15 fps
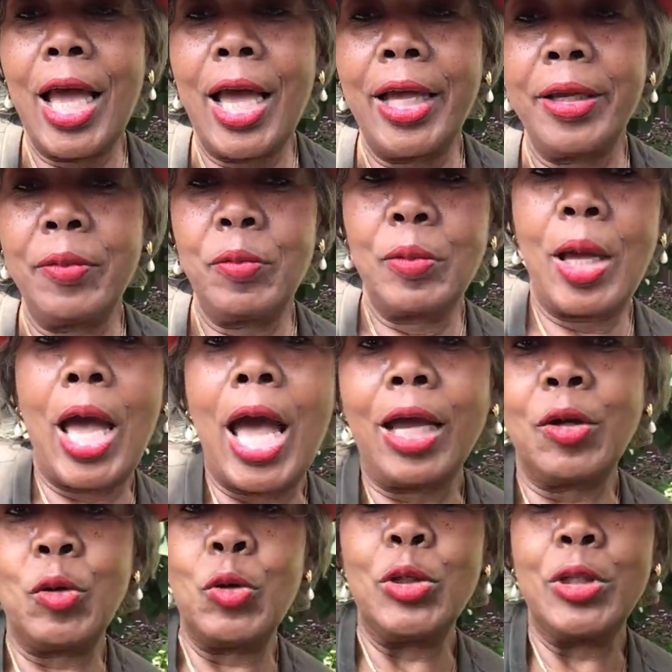
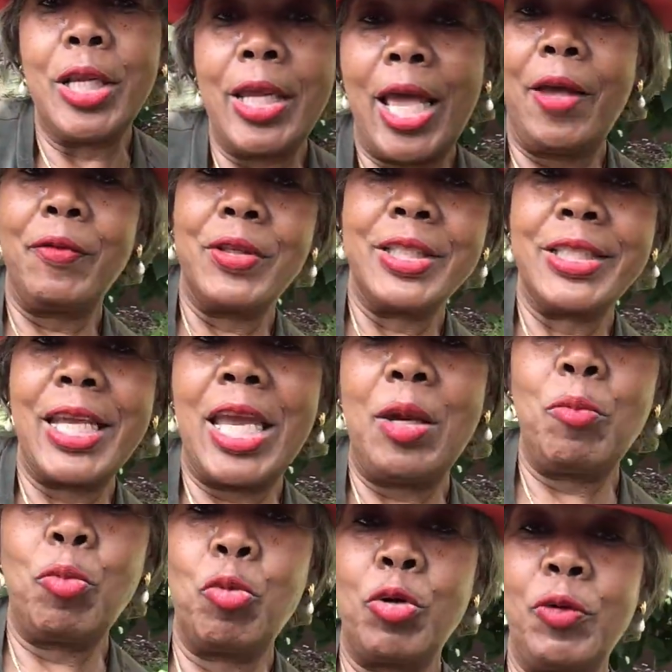I couldn't have the
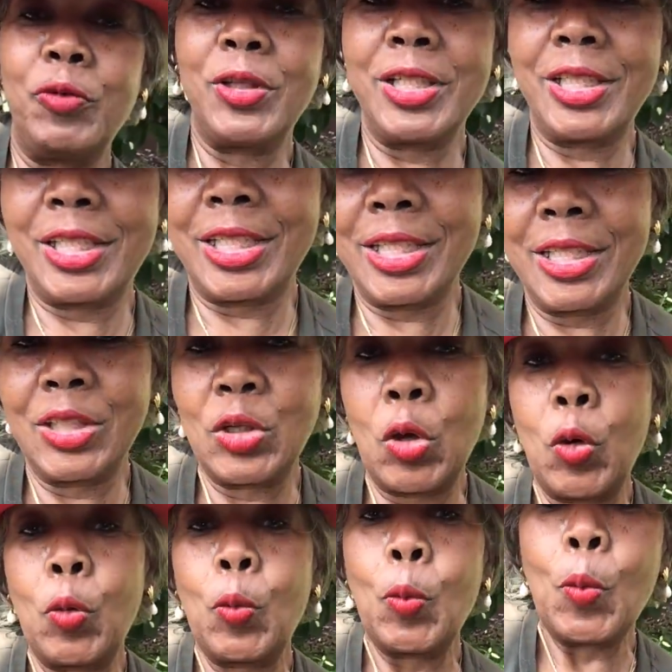same privileges.
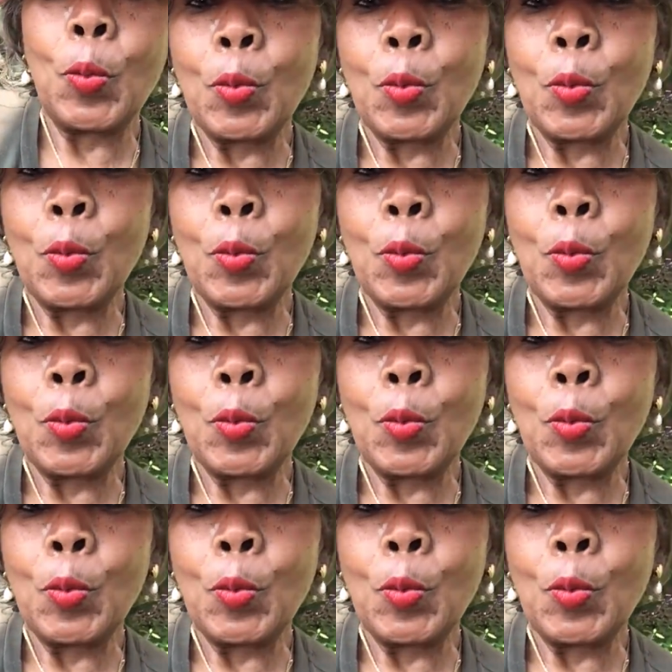So,